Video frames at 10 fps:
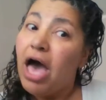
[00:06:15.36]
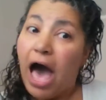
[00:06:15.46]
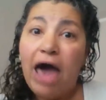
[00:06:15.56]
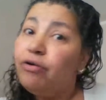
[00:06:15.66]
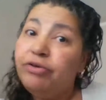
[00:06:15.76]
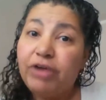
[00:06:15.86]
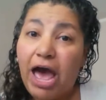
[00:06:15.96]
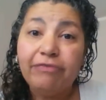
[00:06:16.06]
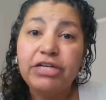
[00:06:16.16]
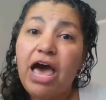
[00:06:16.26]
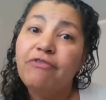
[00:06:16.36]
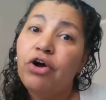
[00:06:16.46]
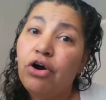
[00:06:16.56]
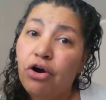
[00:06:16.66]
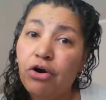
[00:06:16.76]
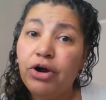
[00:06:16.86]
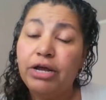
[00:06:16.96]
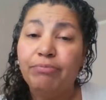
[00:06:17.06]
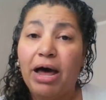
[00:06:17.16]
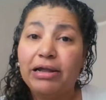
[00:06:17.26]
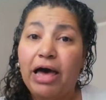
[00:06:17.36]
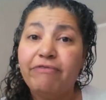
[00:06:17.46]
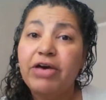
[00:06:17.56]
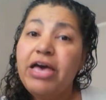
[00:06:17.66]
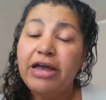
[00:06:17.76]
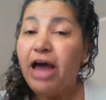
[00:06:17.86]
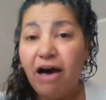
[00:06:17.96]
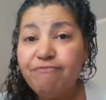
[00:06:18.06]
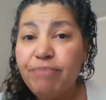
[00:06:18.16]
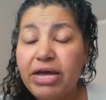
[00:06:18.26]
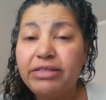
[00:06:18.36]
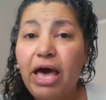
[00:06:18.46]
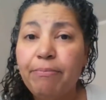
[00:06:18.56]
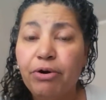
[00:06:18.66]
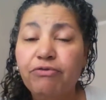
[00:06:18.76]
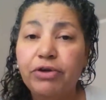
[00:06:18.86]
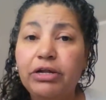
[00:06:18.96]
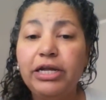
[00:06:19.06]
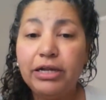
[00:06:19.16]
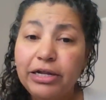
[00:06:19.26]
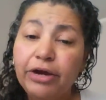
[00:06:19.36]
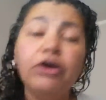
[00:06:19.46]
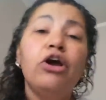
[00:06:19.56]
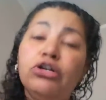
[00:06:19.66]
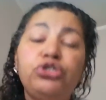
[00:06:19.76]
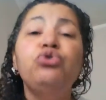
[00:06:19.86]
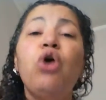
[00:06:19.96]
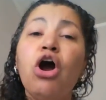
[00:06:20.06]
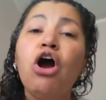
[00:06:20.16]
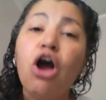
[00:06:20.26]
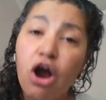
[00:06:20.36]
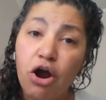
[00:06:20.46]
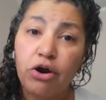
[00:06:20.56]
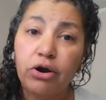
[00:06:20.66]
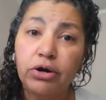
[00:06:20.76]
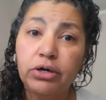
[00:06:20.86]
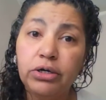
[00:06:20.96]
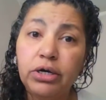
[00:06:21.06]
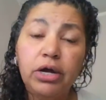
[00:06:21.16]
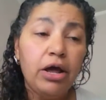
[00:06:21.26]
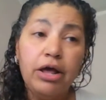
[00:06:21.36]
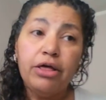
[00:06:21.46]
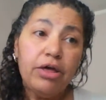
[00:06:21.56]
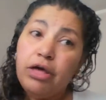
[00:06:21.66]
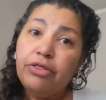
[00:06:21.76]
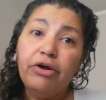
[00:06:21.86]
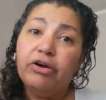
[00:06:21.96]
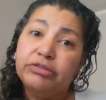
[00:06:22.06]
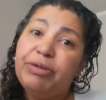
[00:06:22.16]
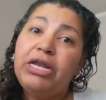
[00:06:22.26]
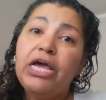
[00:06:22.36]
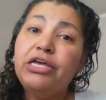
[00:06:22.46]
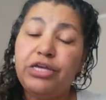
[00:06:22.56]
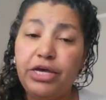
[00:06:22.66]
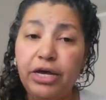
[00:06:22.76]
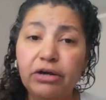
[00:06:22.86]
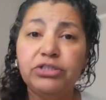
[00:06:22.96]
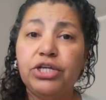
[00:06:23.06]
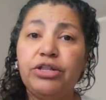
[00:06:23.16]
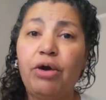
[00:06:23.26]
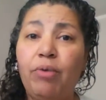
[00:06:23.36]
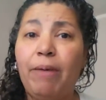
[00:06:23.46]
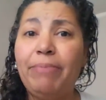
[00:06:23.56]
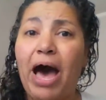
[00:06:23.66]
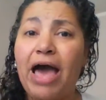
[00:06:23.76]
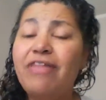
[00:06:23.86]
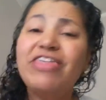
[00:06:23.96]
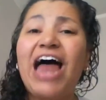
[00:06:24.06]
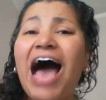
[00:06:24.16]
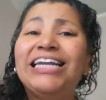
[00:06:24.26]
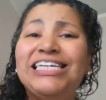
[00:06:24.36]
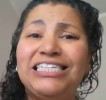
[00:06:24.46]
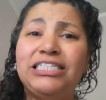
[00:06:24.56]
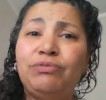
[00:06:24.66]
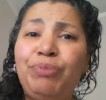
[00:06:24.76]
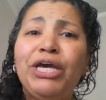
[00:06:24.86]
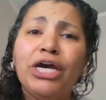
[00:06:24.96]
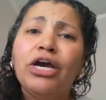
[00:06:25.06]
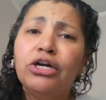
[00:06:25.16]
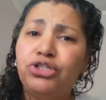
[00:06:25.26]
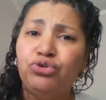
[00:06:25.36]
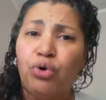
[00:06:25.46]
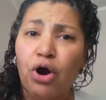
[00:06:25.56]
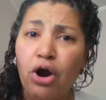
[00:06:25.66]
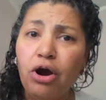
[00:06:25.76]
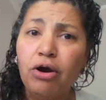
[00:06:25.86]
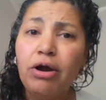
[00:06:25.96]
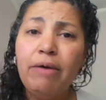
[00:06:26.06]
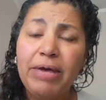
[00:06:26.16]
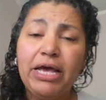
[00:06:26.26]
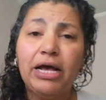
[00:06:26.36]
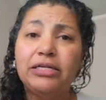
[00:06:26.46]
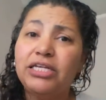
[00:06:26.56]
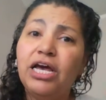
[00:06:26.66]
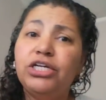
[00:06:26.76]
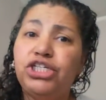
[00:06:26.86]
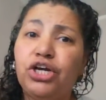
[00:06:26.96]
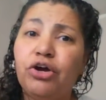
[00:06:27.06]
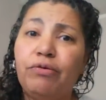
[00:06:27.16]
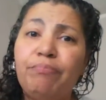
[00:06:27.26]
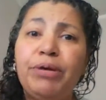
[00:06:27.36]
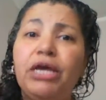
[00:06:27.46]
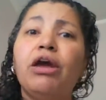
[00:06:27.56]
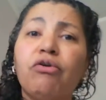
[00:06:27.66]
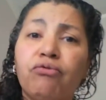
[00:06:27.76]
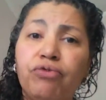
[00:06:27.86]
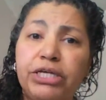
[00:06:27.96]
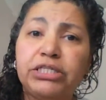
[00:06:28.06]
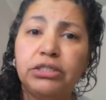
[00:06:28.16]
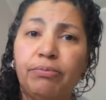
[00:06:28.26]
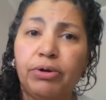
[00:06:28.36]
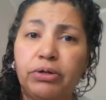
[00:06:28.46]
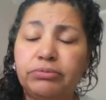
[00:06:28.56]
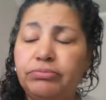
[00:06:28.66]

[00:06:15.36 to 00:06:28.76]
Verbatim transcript: I don't even have to have her in my life. And I've made that perfectly clear to her. There has been years that went by that I didn't speak to her because she couldn't be reasonable.